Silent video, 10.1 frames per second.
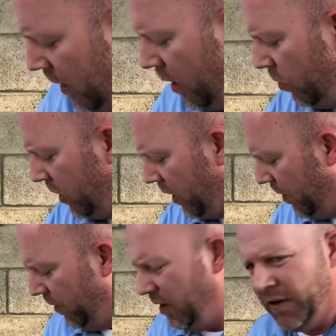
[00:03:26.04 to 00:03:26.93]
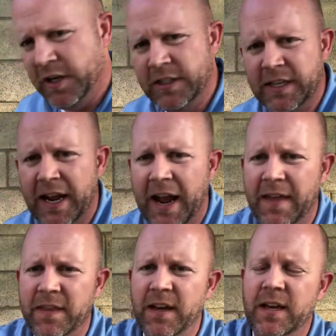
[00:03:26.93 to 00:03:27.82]
there was a couple of onions that I had
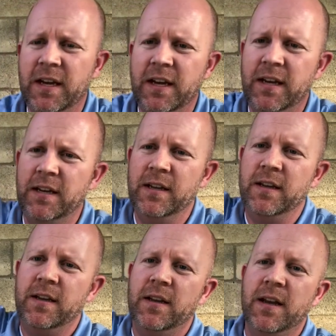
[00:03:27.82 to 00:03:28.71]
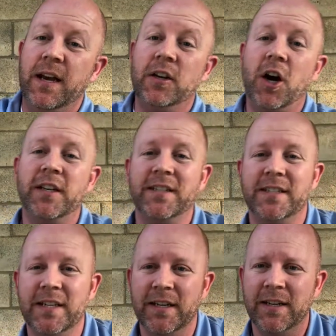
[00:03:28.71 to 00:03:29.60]
that had gone to
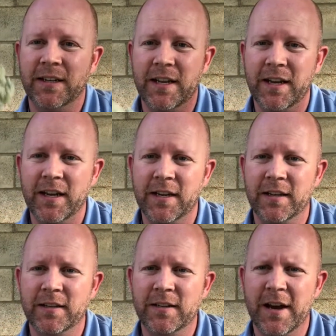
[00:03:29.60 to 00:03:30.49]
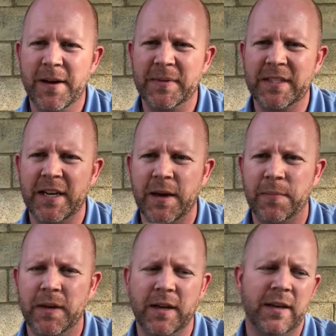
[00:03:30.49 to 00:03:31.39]
seed. They had sent up
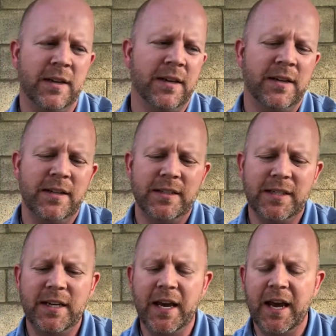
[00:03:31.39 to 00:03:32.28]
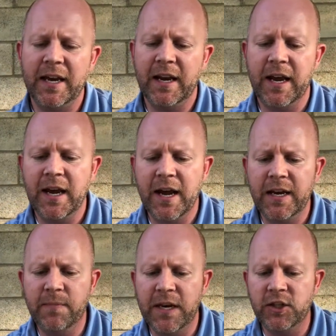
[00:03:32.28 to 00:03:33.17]
a seed head, and I had
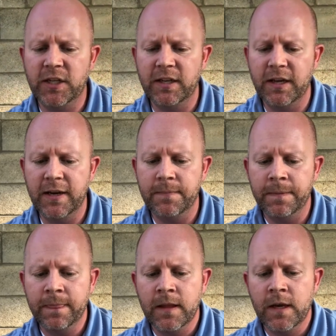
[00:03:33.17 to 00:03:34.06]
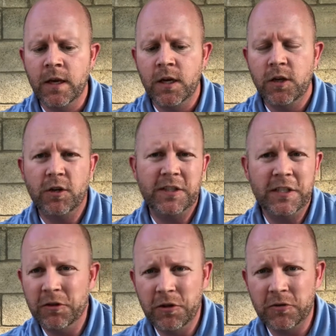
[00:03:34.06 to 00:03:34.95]
mentioned that you can
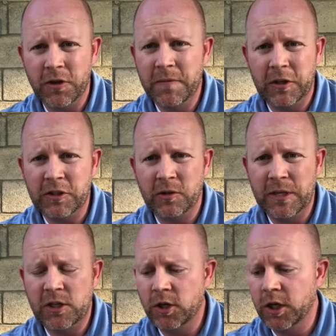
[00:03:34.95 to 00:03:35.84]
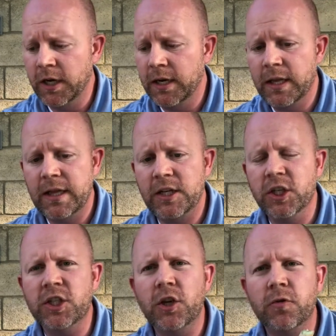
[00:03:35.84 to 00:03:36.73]
still use them, they'll still be good, they
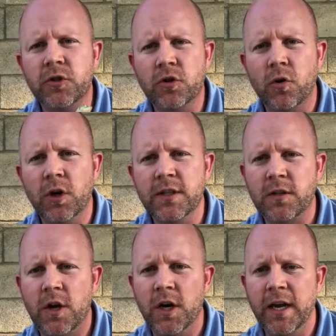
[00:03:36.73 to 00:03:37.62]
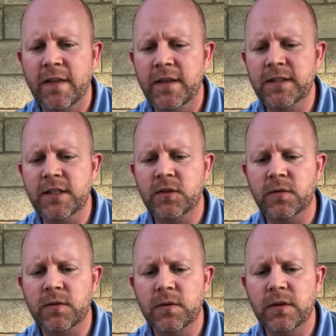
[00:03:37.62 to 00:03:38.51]
just don't store as long. And this is
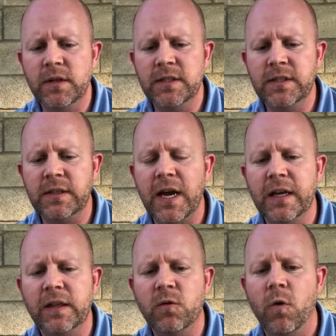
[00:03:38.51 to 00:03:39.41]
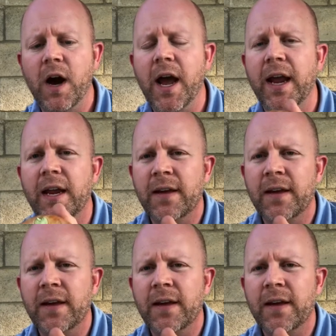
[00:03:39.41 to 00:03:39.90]
likely why.